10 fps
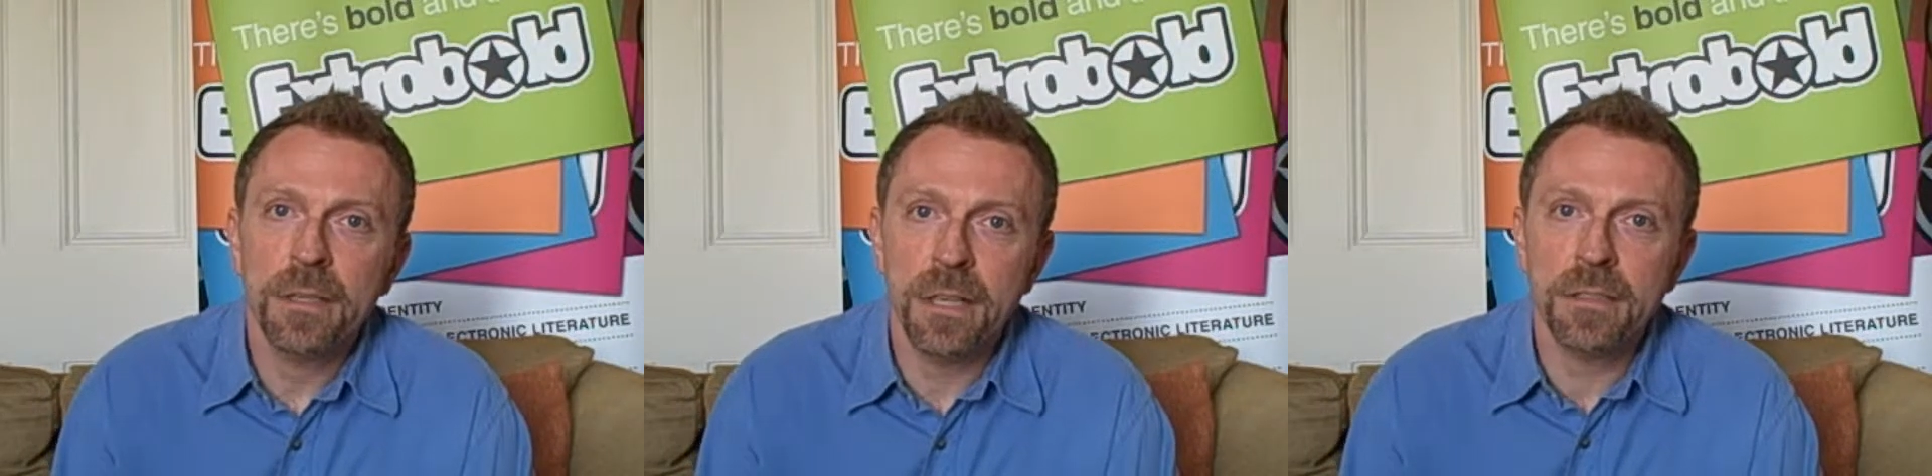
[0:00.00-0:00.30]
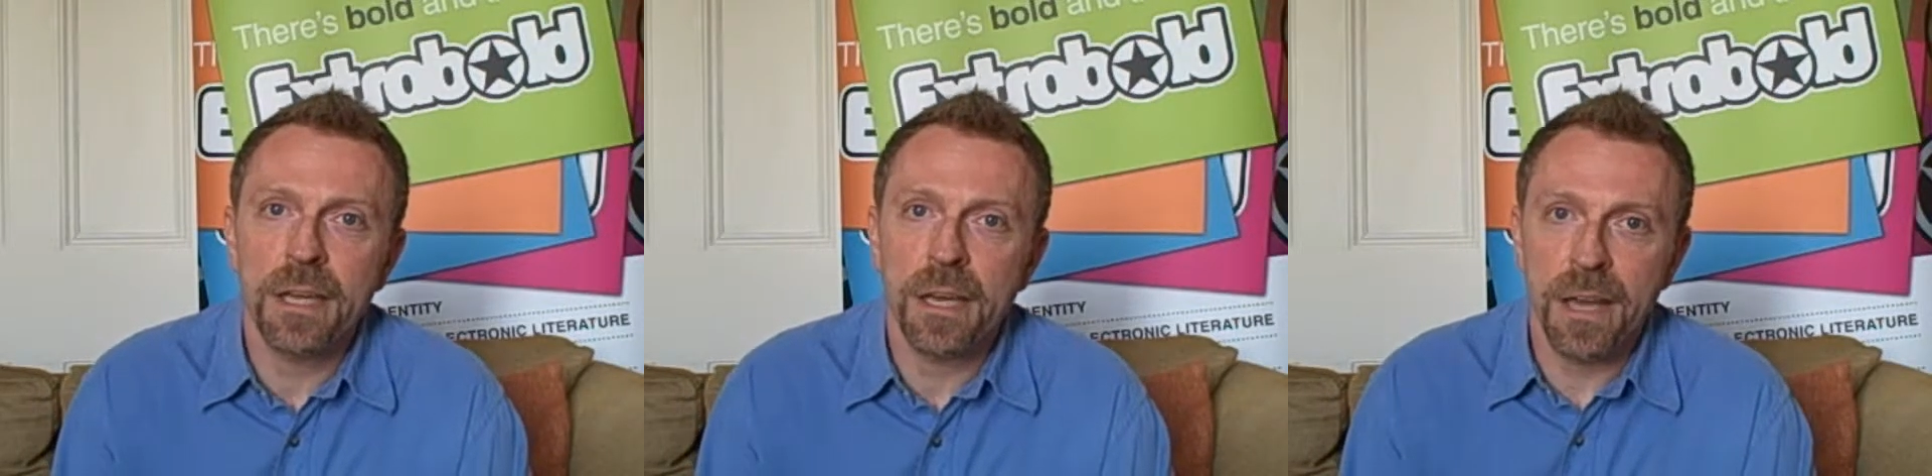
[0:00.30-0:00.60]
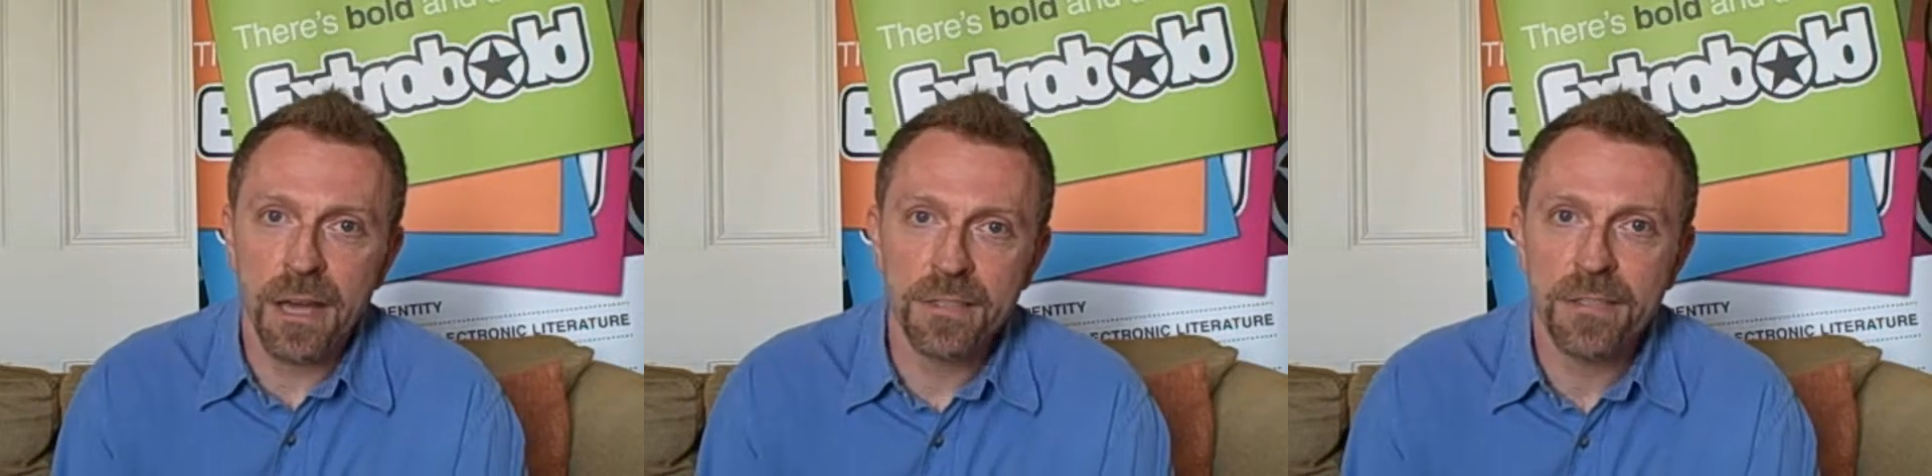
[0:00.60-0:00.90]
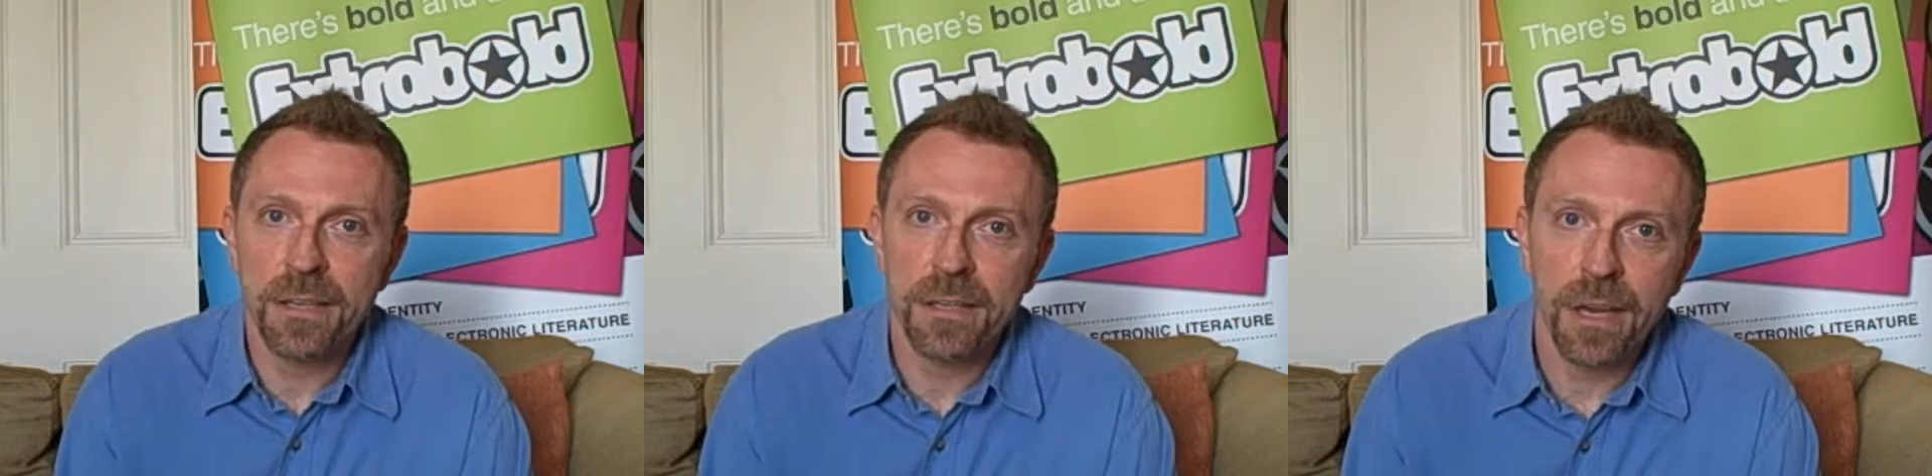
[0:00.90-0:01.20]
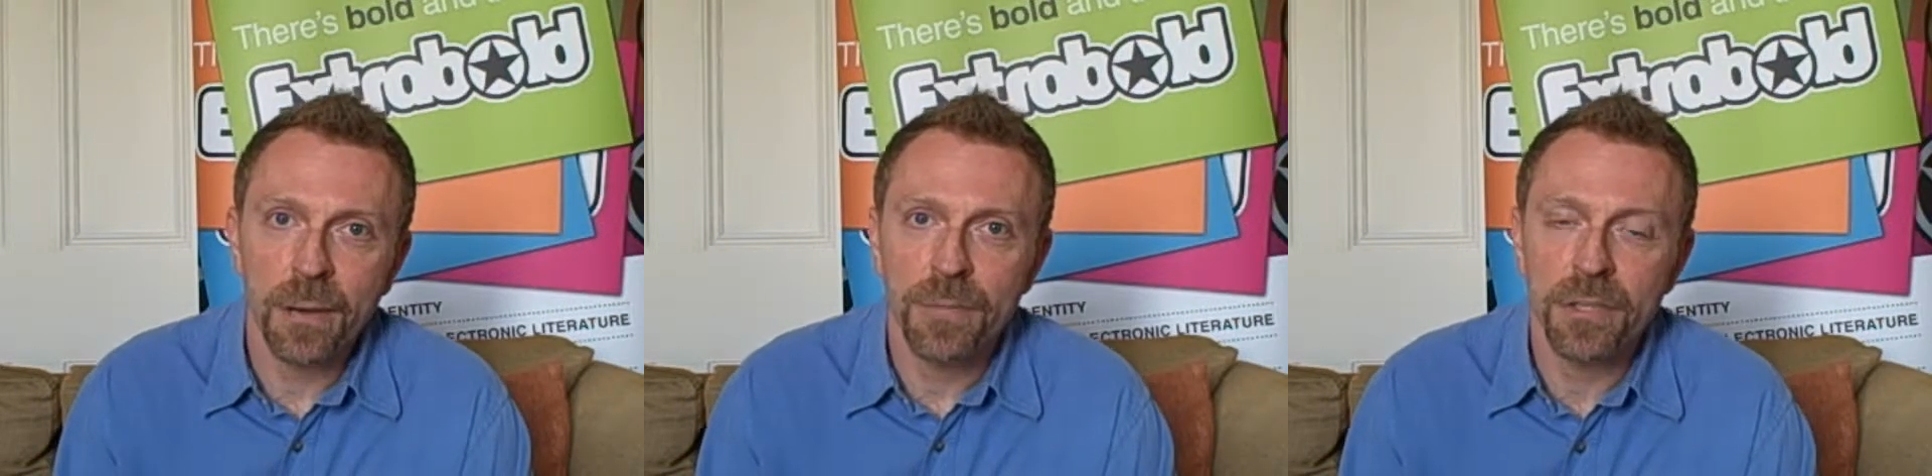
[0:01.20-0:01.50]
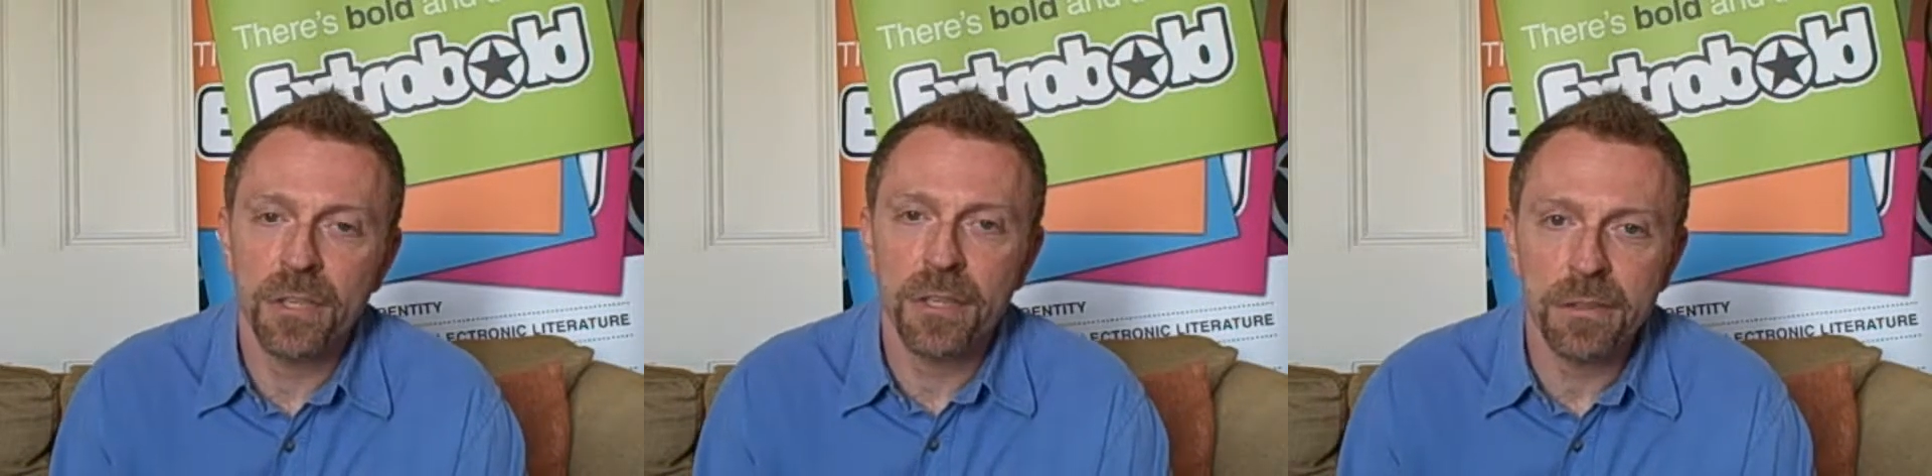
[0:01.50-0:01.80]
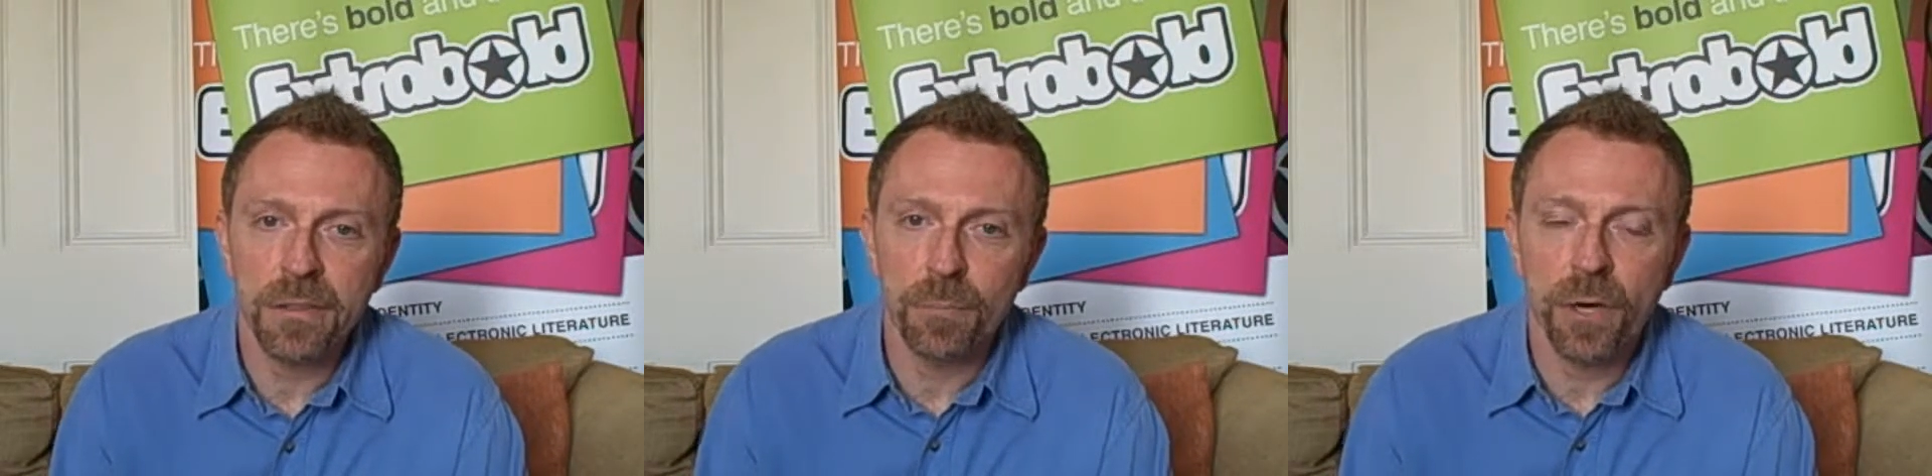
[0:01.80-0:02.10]
tend to get asked as
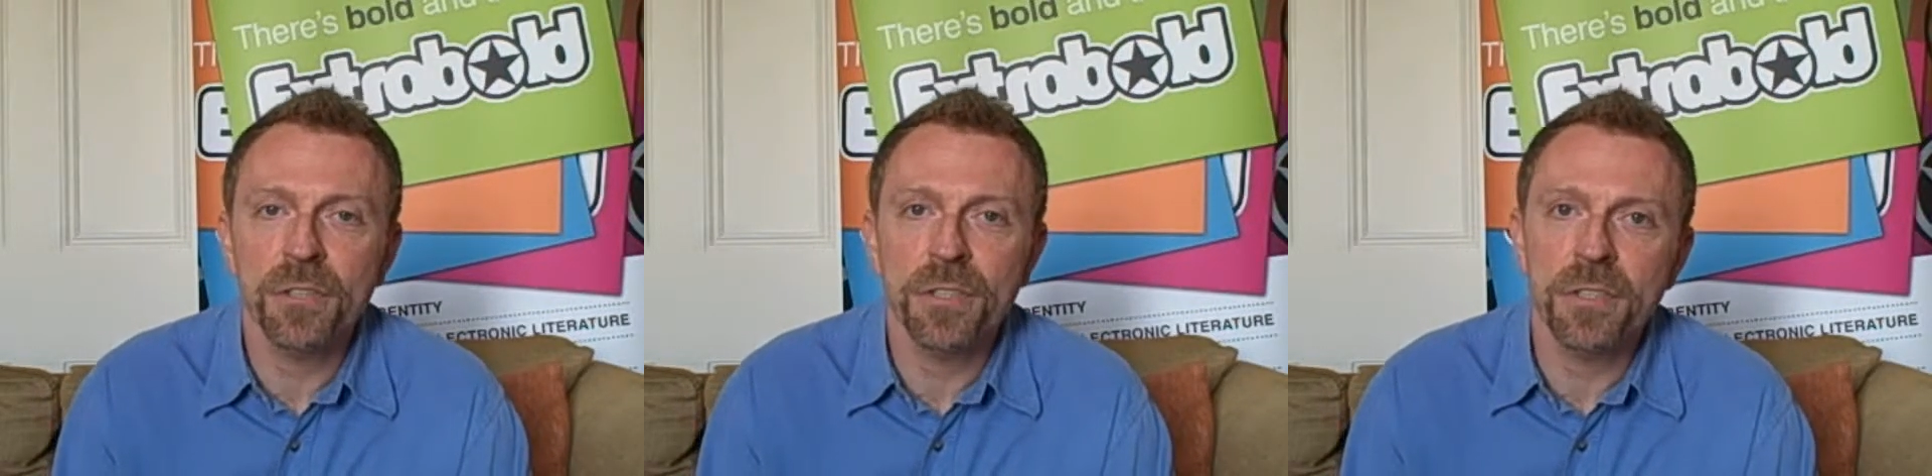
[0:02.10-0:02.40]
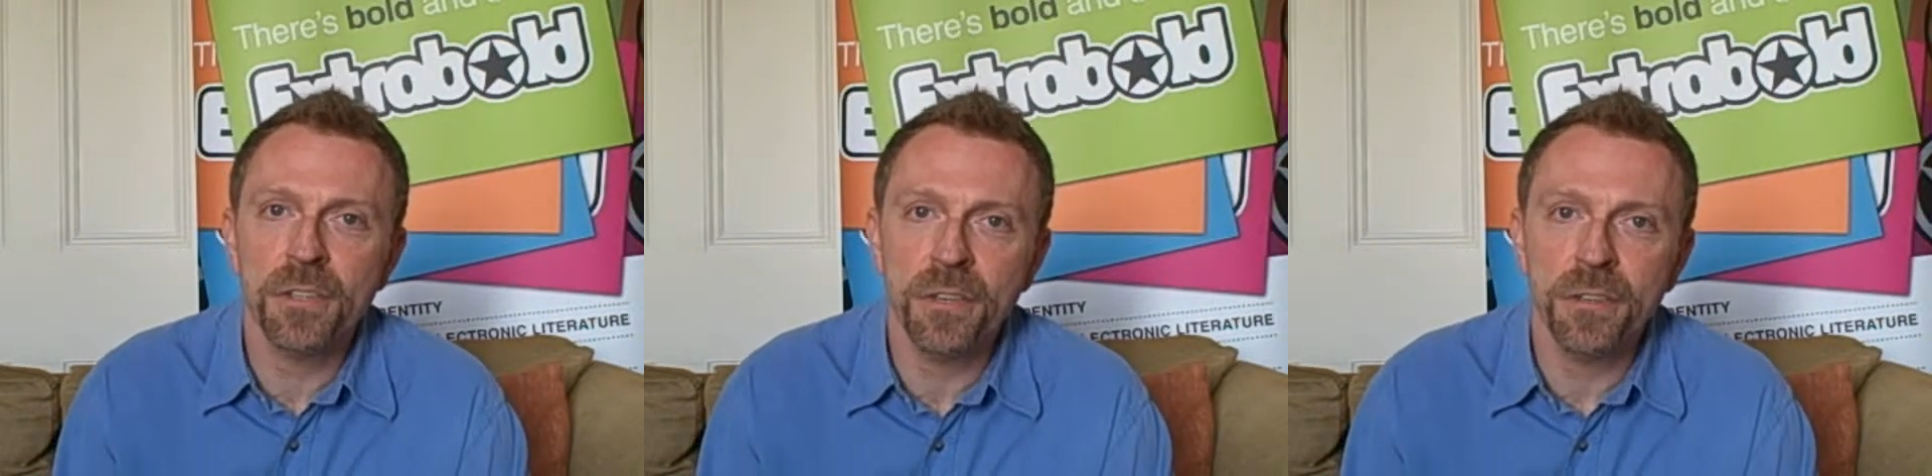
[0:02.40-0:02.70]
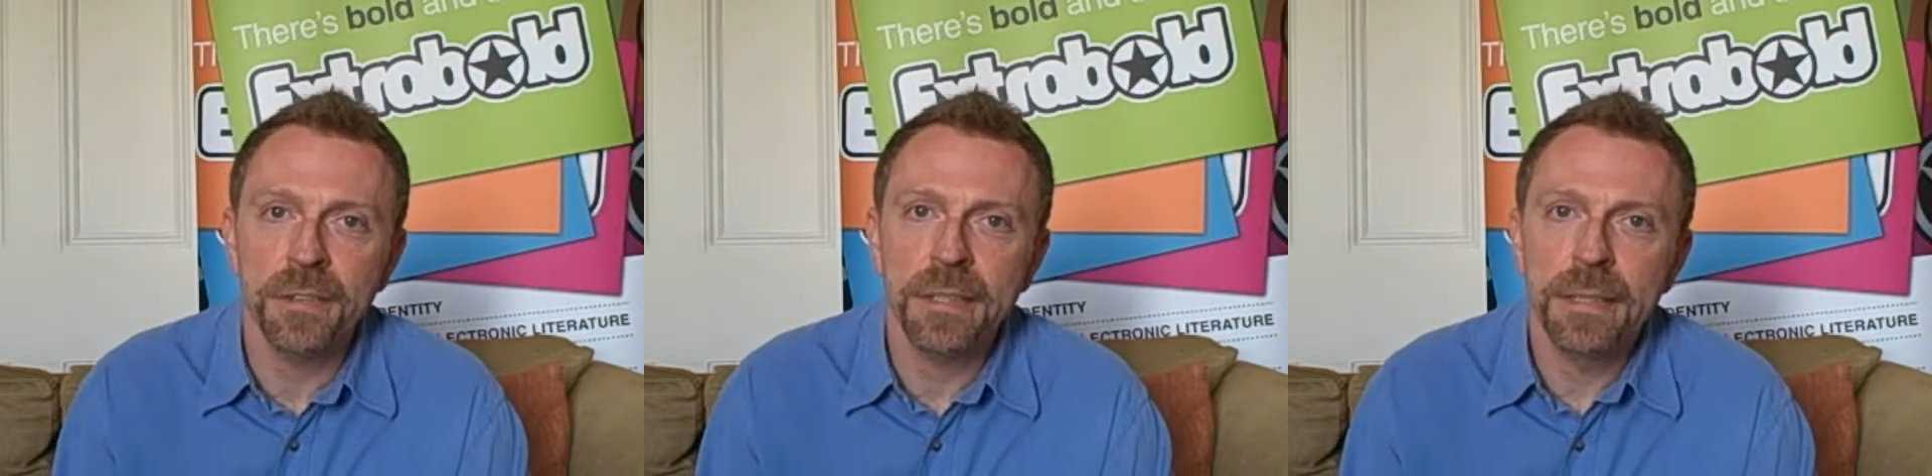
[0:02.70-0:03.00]
a brochure designer,